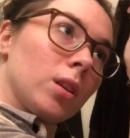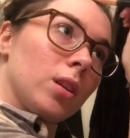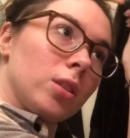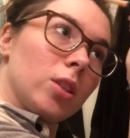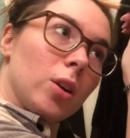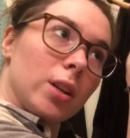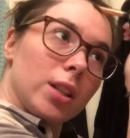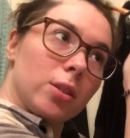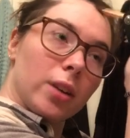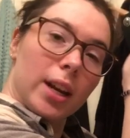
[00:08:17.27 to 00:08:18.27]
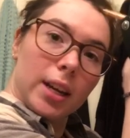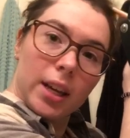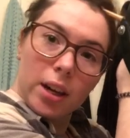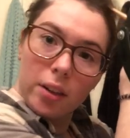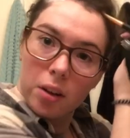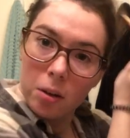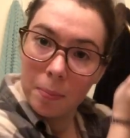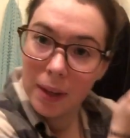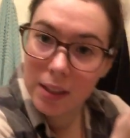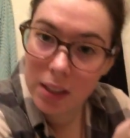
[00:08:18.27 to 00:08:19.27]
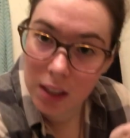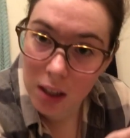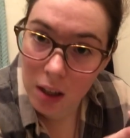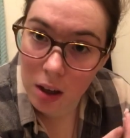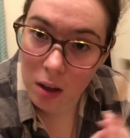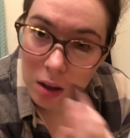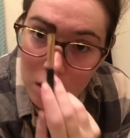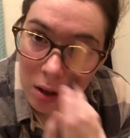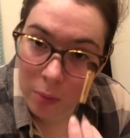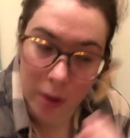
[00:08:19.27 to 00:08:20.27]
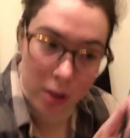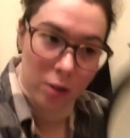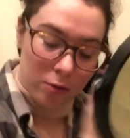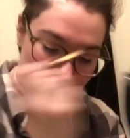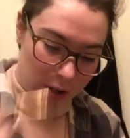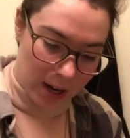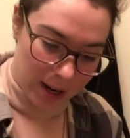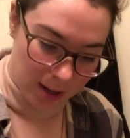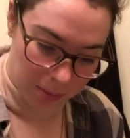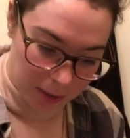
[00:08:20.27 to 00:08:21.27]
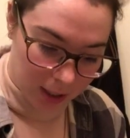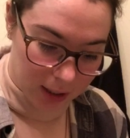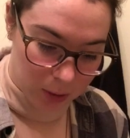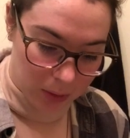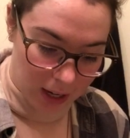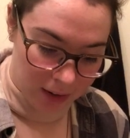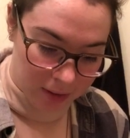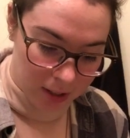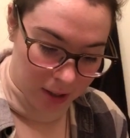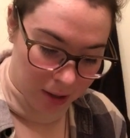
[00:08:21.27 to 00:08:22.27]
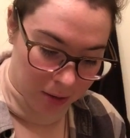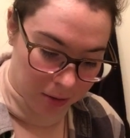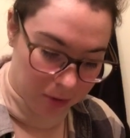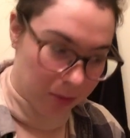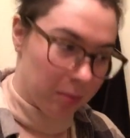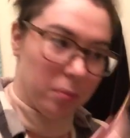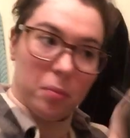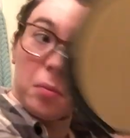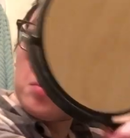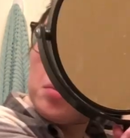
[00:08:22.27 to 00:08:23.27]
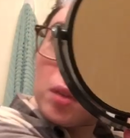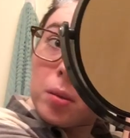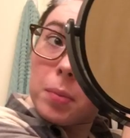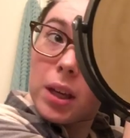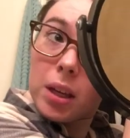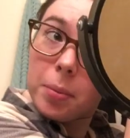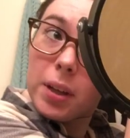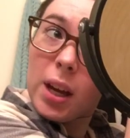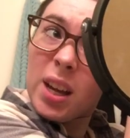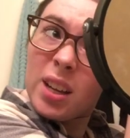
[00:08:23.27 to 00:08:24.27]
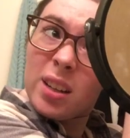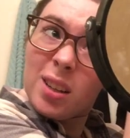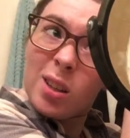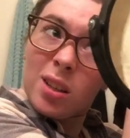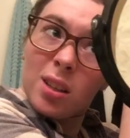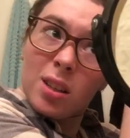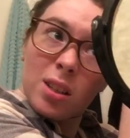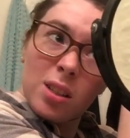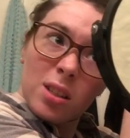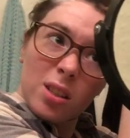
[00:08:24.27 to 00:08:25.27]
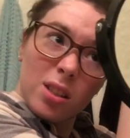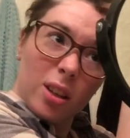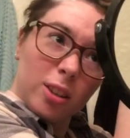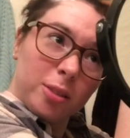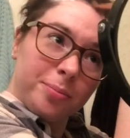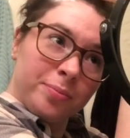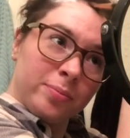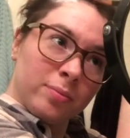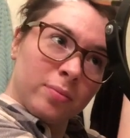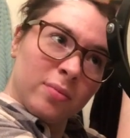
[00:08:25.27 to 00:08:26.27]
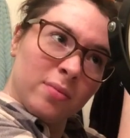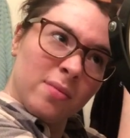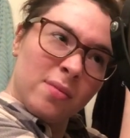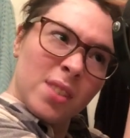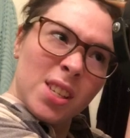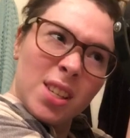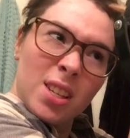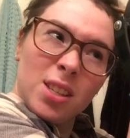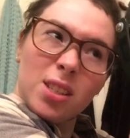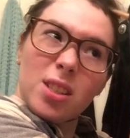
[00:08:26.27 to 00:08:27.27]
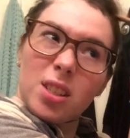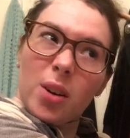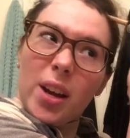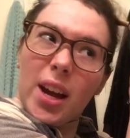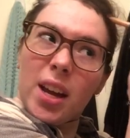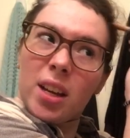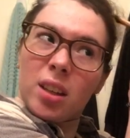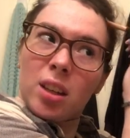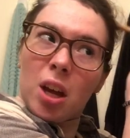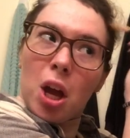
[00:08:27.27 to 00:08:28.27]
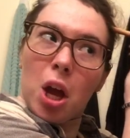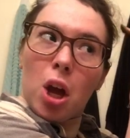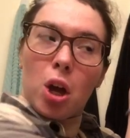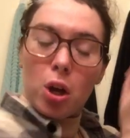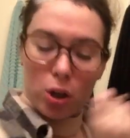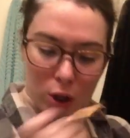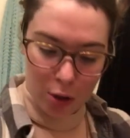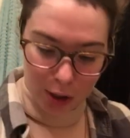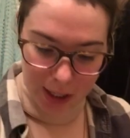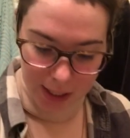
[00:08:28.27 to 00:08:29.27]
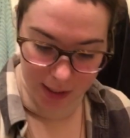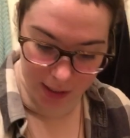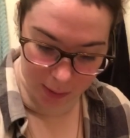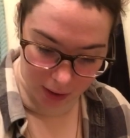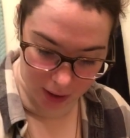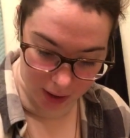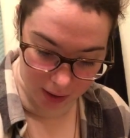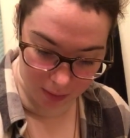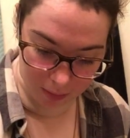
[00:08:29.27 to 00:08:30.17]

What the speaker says: So it's okay to get a little messy with your forehead because we haven't done our makeup yet. So just go ahead and go crazy with it.